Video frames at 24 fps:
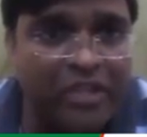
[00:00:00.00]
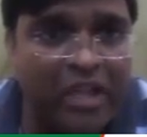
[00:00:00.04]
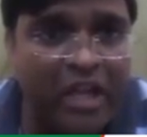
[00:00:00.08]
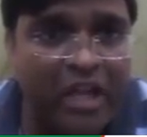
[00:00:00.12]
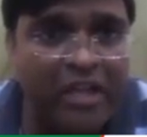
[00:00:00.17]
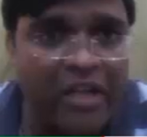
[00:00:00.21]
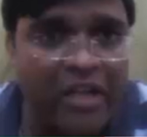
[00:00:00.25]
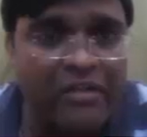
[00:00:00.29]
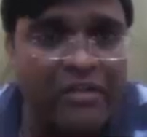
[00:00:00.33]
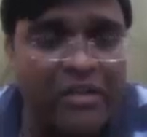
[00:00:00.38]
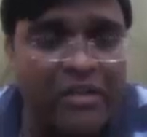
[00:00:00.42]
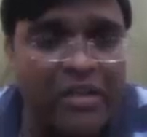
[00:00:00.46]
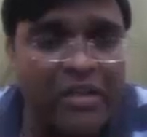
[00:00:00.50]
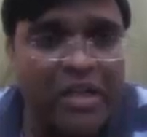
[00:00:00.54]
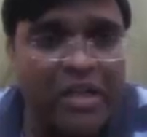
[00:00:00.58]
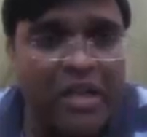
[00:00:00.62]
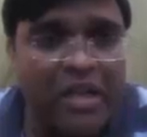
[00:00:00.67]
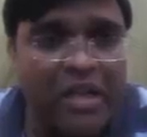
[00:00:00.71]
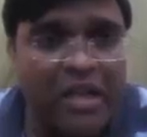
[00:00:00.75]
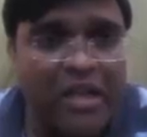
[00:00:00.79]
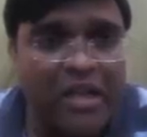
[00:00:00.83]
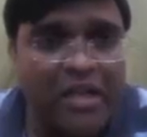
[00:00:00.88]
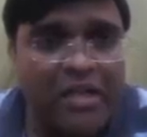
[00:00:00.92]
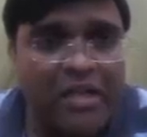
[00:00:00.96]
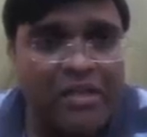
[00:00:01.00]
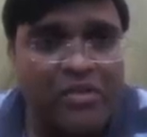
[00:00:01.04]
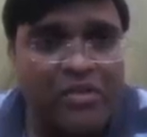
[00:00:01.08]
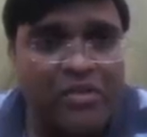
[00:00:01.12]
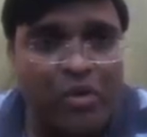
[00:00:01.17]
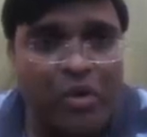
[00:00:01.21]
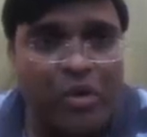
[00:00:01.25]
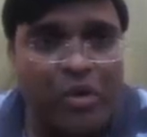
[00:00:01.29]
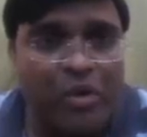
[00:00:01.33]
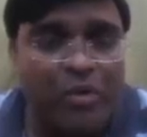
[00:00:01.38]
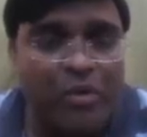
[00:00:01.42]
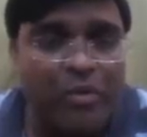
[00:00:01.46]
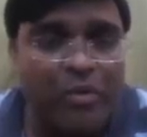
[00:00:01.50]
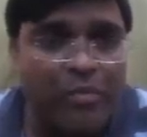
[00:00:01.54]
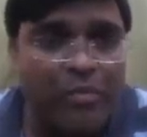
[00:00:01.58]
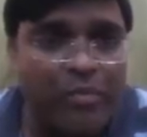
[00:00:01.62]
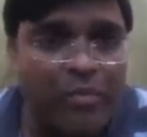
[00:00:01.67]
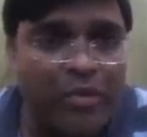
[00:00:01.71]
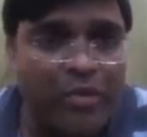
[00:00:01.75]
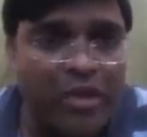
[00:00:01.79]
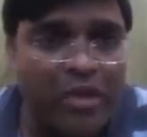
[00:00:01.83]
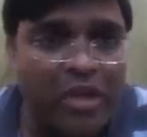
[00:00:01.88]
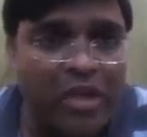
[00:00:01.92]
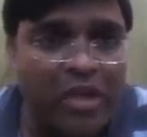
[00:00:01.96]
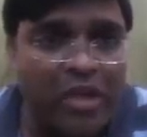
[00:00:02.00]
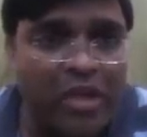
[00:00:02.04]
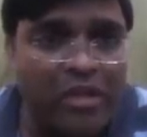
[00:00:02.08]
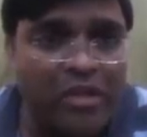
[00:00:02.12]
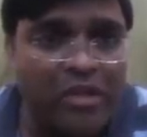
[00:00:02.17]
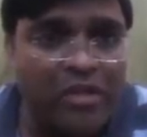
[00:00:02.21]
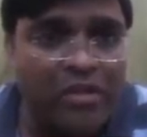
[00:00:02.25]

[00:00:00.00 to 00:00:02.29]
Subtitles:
It is intersecting the curve over